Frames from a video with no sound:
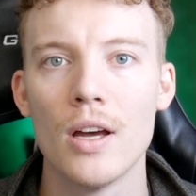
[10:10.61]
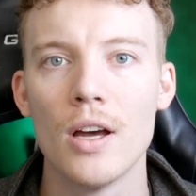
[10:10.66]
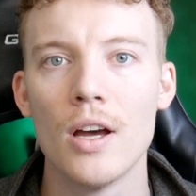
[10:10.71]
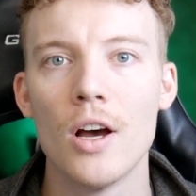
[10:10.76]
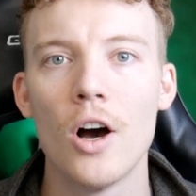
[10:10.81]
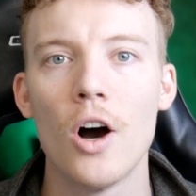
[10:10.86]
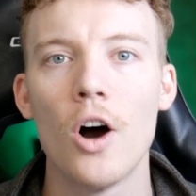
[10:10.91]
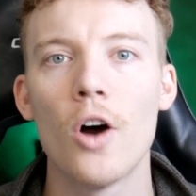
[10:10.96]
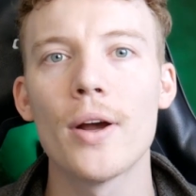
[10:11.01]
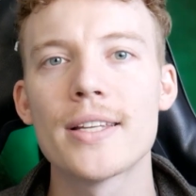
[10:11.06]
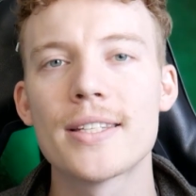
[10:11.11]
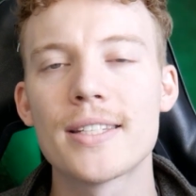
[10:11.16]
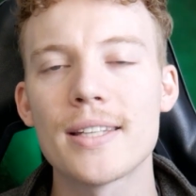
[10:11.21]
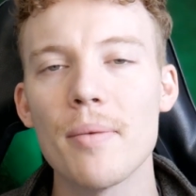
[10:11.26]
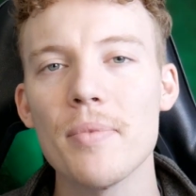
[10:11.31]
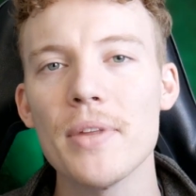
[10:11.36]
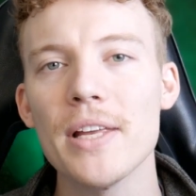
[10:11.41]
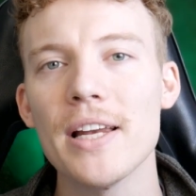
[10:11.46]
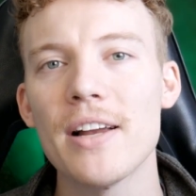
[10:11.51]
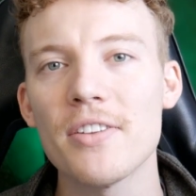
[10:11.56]
Okay,
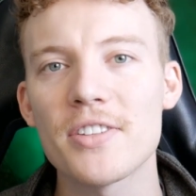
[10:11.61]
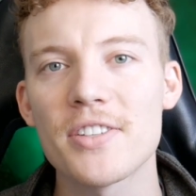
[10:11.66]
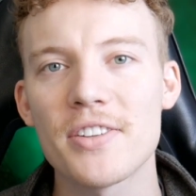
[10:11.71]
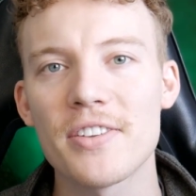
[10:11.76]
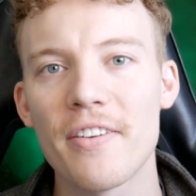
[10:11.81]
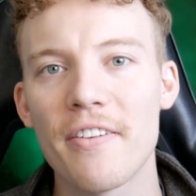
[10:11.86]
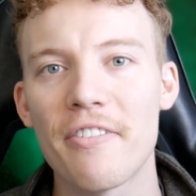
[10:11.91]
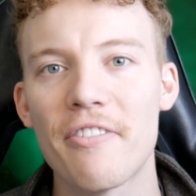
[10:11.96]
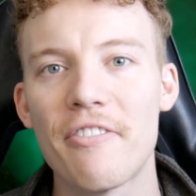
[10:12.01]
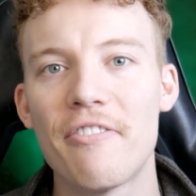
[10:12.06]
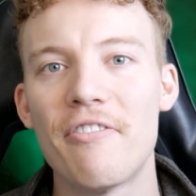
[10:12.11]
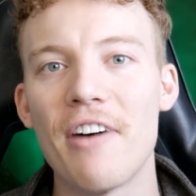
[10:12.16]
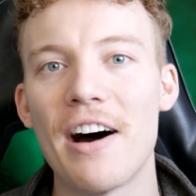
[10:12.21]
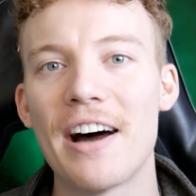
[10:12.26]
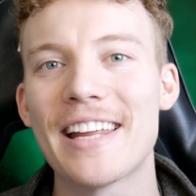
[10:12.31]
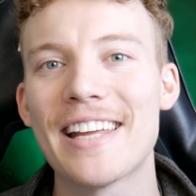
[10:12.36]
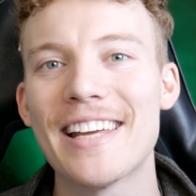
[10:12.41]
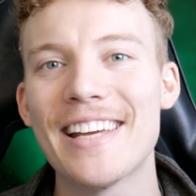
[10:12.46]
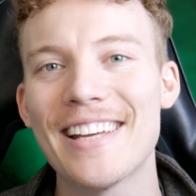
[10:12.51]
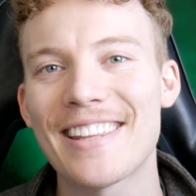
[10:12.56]
something else
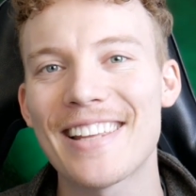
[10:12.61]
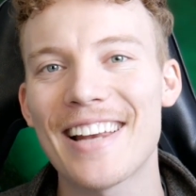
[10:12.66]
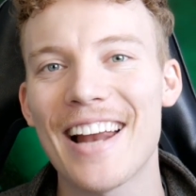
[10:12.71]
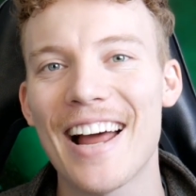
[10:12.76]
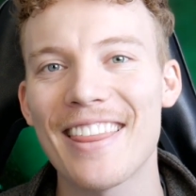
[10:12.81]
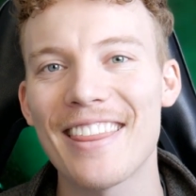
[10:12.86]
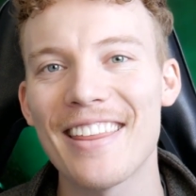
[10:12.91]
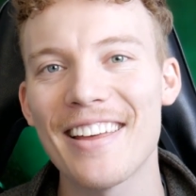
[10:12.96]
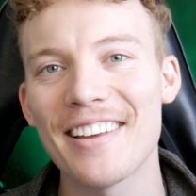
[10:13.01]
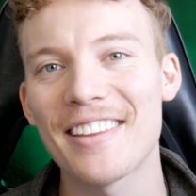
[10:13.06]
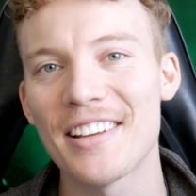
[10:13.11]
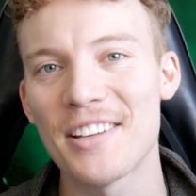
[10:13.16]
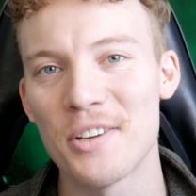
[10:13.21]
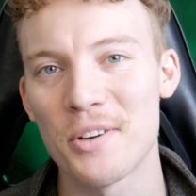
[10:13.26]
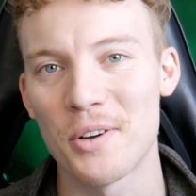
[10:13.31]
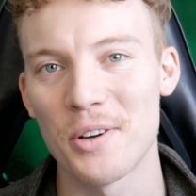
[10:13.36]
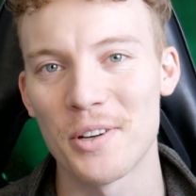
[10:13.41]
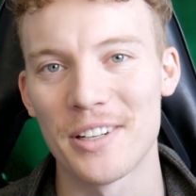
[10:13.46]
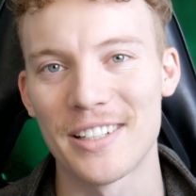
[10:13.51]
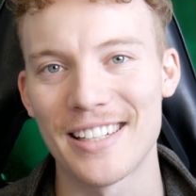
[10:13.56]
funny that I think that you
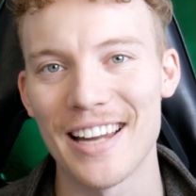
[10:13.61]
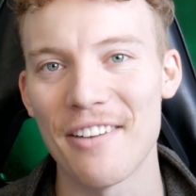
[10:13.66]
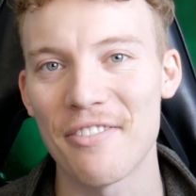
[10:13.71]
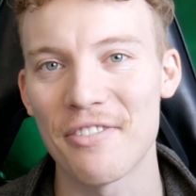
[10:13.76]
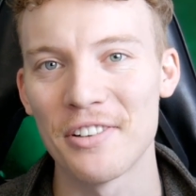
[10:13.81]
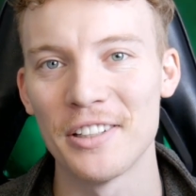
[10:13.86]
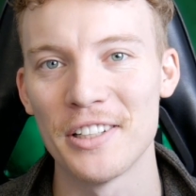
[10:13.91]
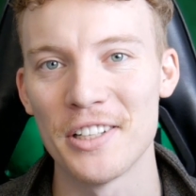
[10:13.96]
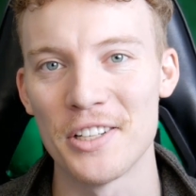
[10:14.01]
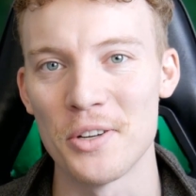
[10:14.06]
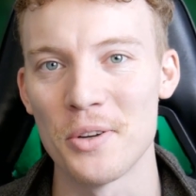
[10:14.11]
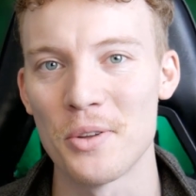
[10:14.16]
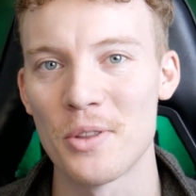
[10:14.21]
could definitely do.